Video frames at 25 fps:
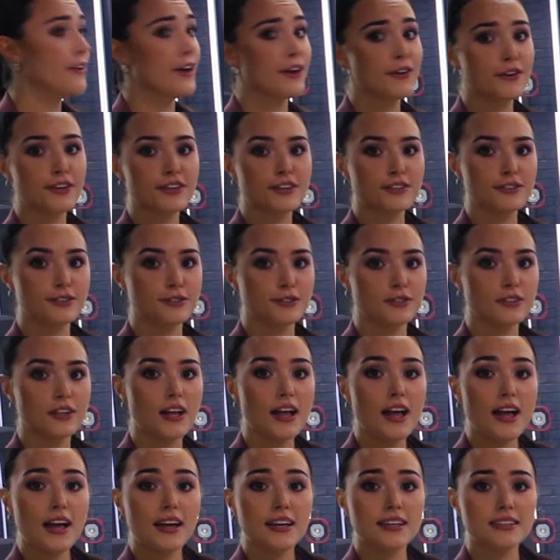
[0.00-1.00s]
very cool
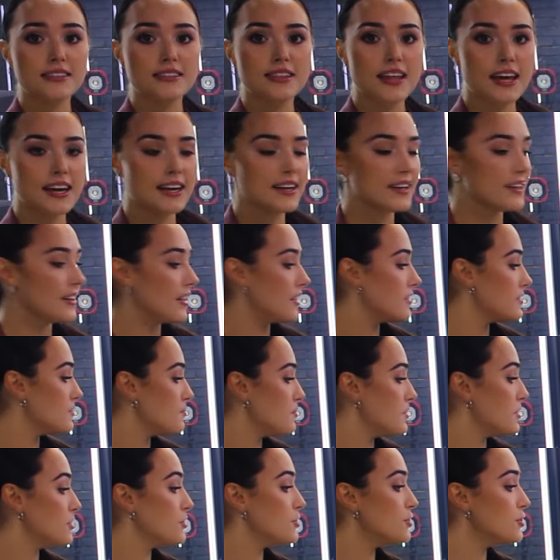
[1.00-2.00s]
is that it has
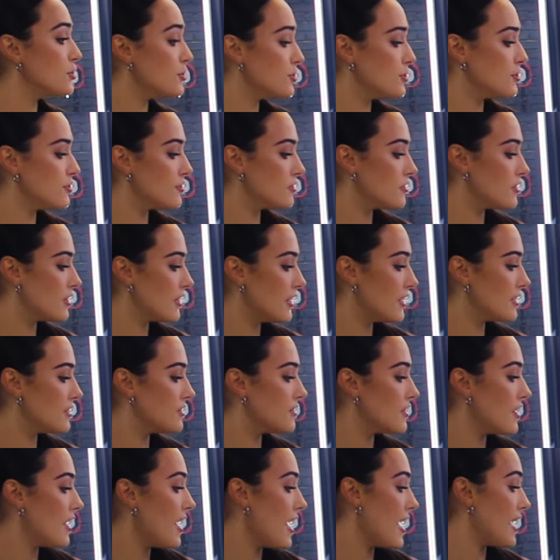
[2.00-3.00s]
been tuned,
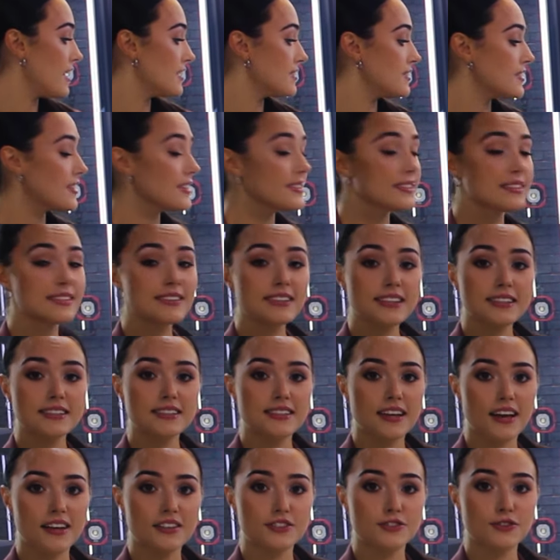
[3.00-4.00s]
it has
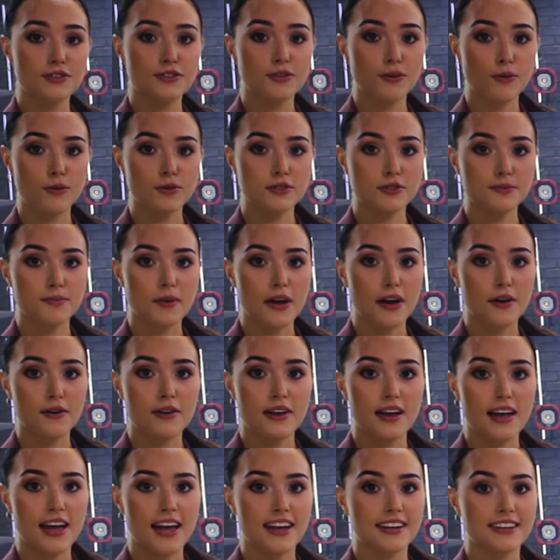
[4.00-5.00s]
six hundred
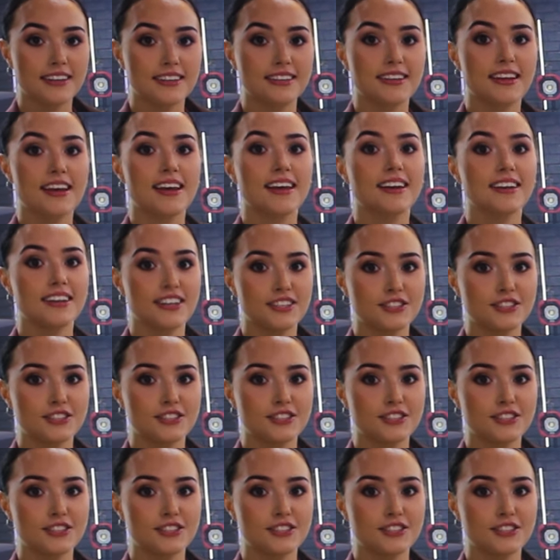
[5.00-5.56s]
horsepower and it